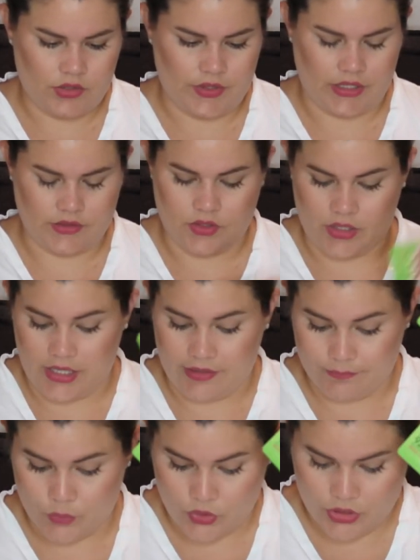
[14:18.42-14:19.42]
Okay, so I
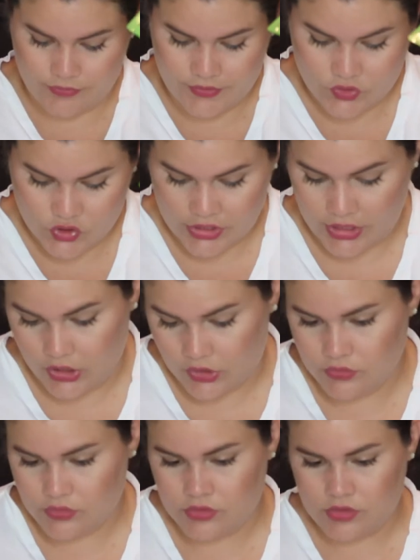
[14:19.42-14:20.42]
have more of the
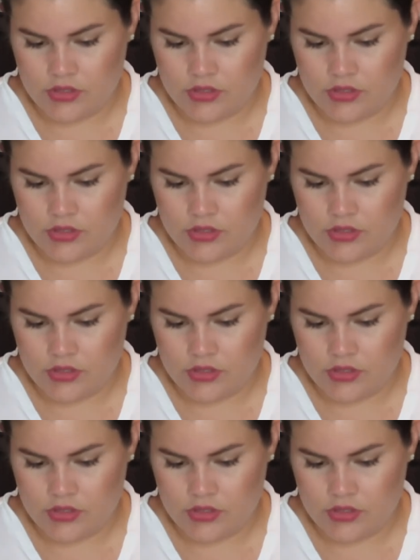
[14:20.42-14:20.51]
gel.